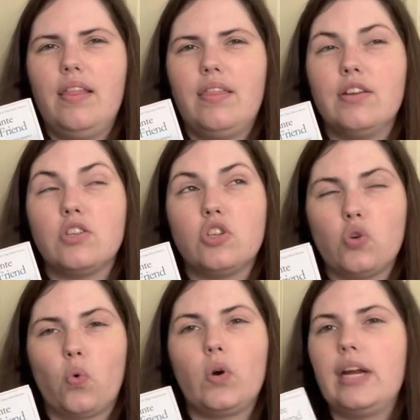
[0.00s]
the
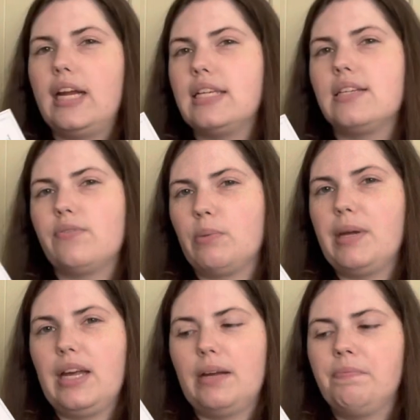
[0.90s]
story is for
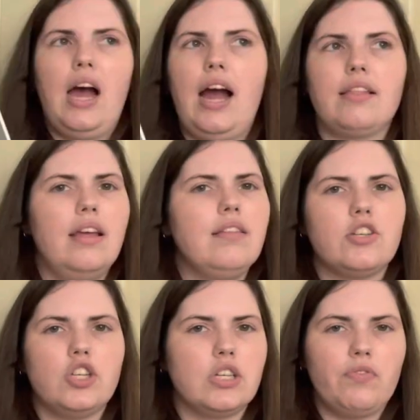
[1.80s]
me. I think
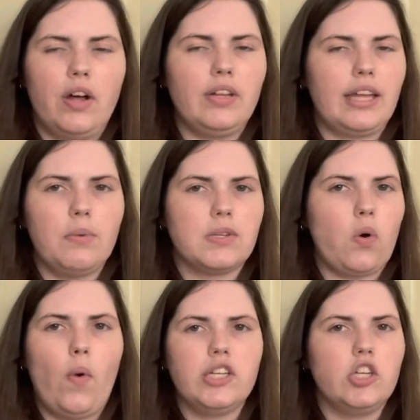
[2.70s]
this just felt like it was
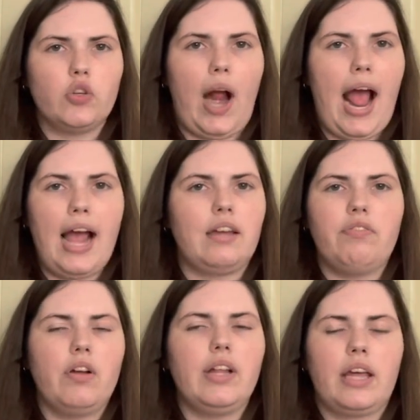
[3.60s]
going to drag. It
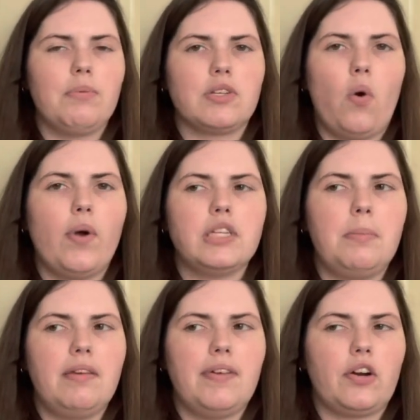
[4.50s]
felt like it was going to
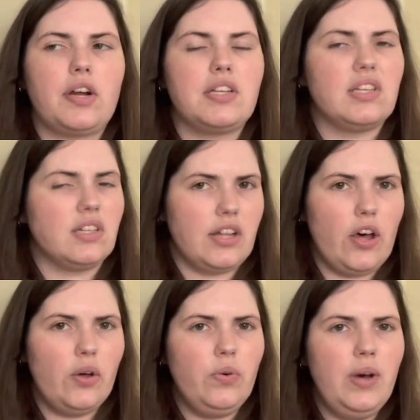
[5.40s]
be very
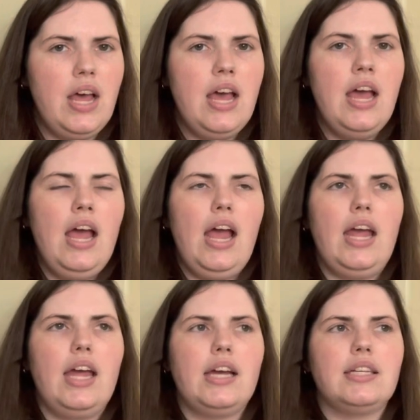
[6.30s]
slow.
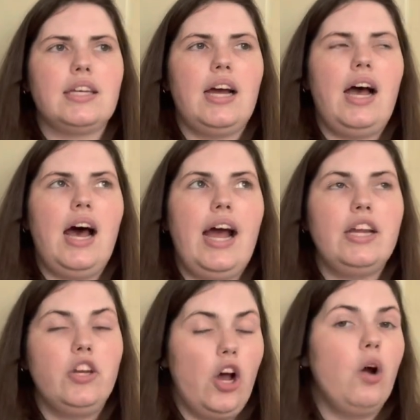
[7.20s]
And I
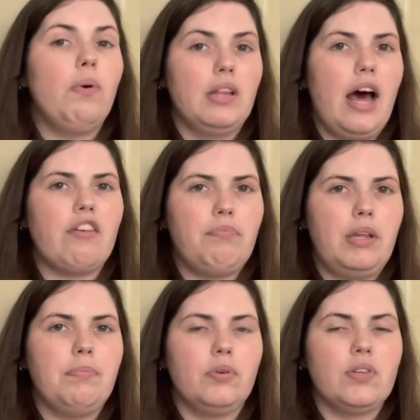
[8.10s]
know a lot of
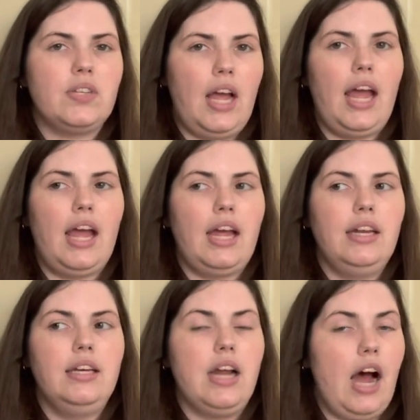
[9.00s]
people
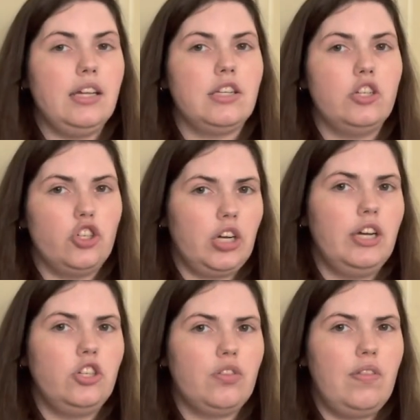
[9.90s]
say not to
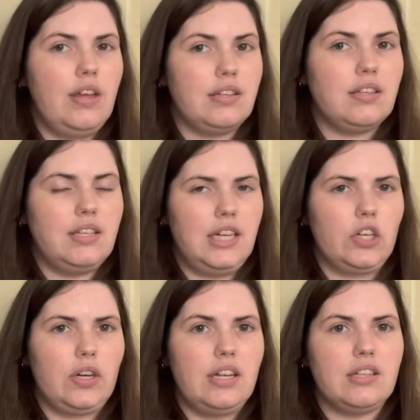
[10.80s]
judge this
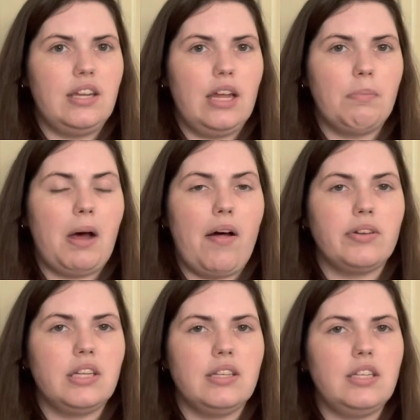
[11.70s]
series, the
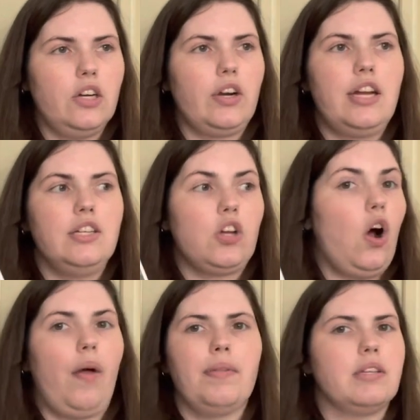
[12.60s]
Neapolitan series,
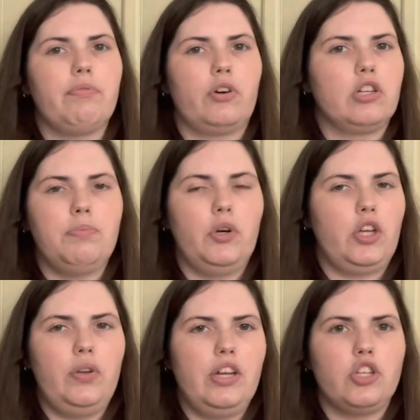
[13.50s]
on this first
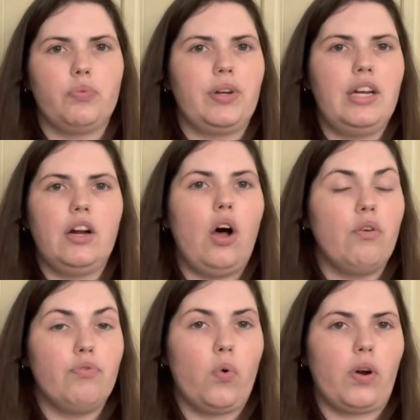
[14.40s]
book. You need to read
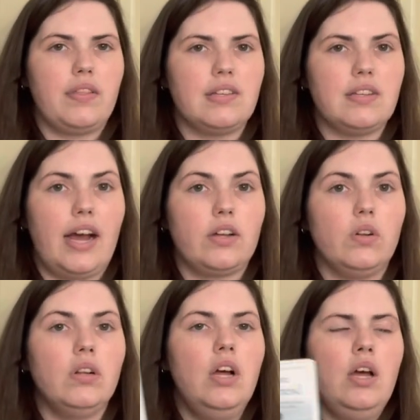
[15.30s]
all four in the
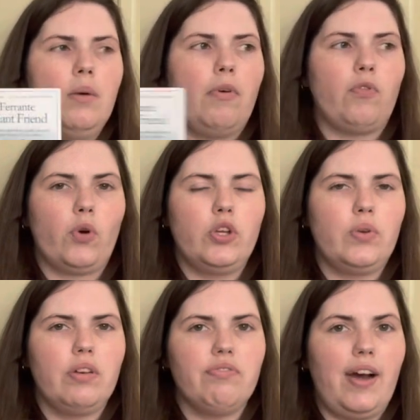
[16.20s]
cycle before you
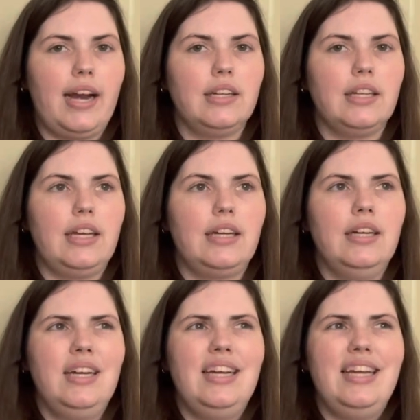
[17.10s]
can finally
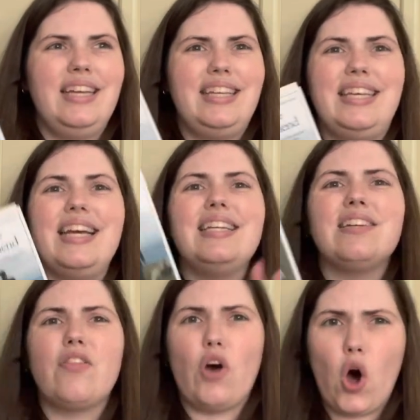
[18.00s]
get
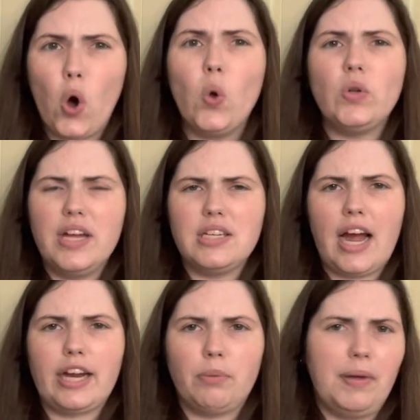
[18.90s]
the whole
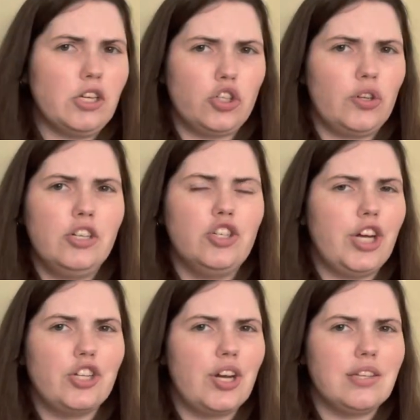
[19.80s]
entire picture and
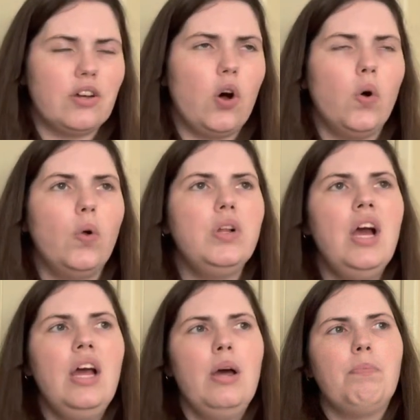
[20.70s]
judge it as a whole.
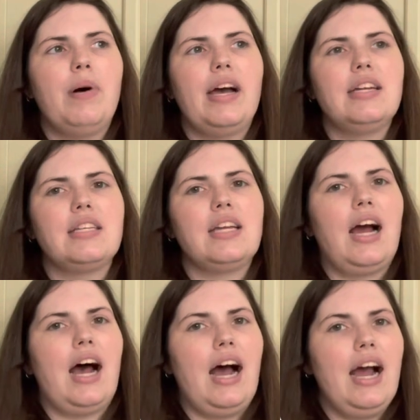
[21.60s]
But
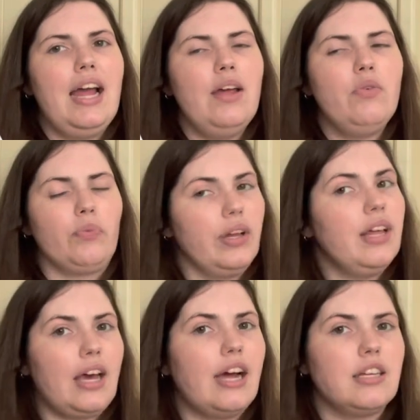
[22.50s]
I
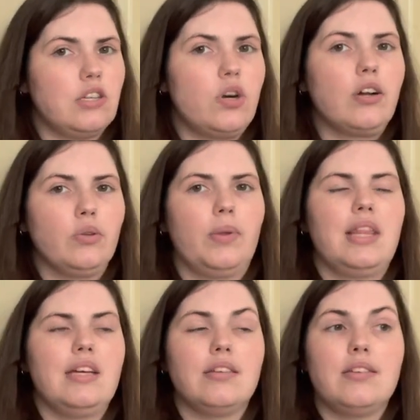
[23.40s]
really kind of struggled with
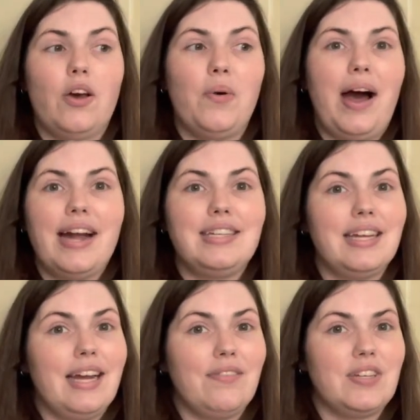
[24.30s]
this, so I
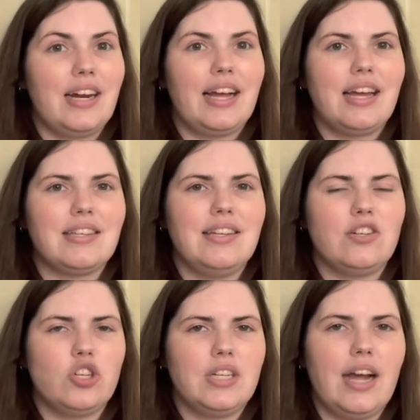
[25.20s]
DNF'd it. I guess this
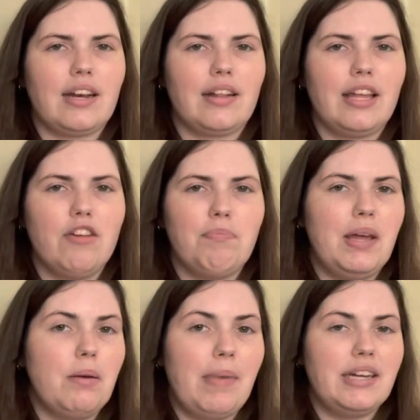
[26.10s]
should technically have
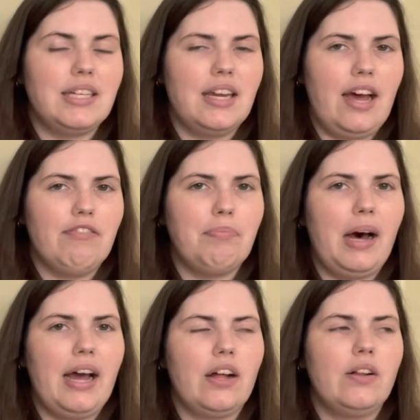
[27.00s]
been in my DNF
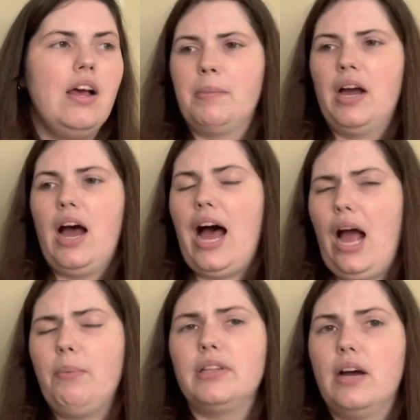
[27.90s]
pile.
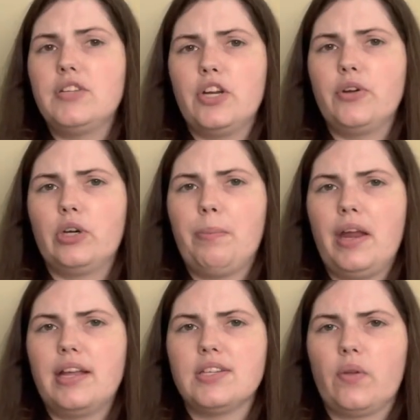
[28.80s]
I would love to know your
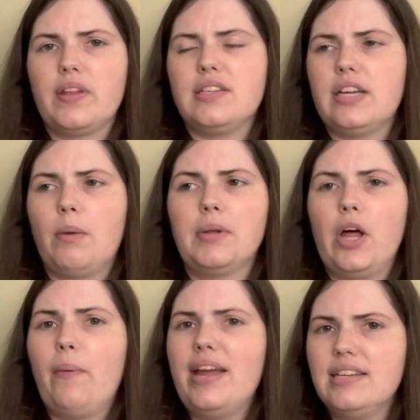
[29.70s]
opinions on this down
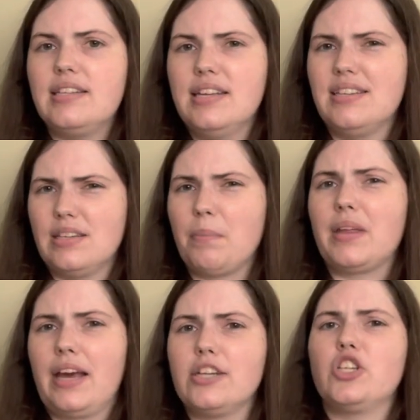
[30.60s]
below. Is this
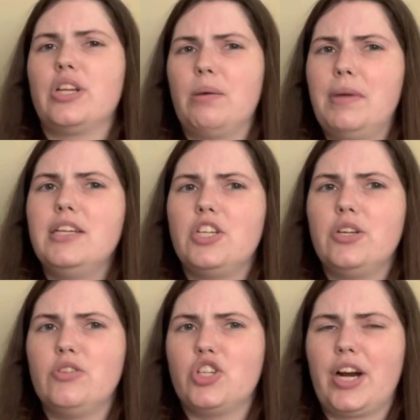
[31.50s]
something I should commit
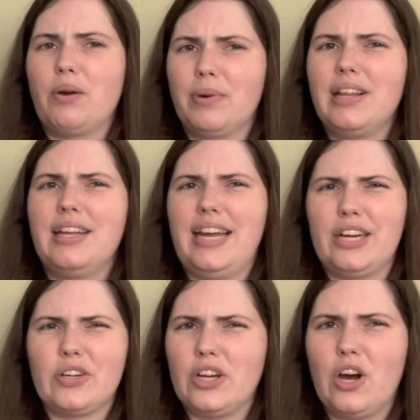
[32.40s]
to? Should I really
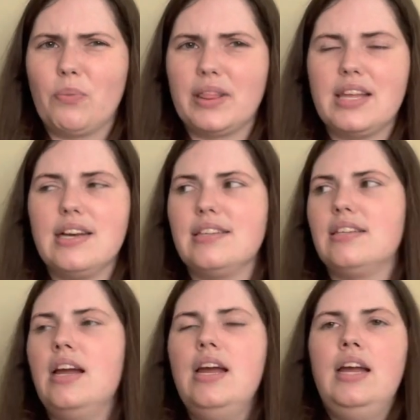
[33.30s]
carry on with
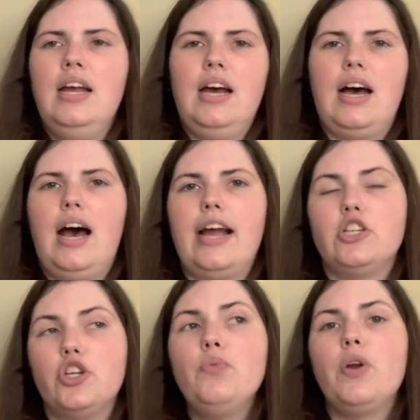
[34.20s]
this? I
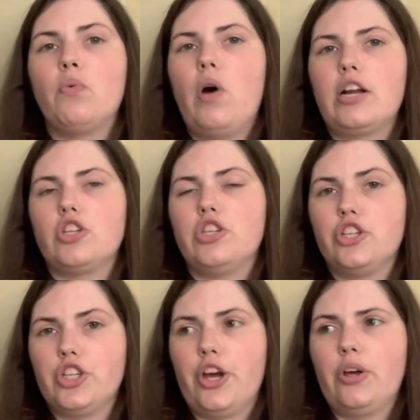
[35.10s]
do want to watch the
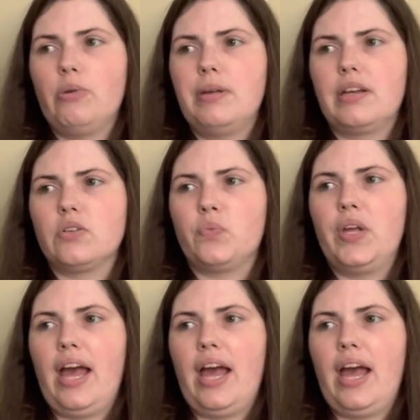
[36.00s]
show because we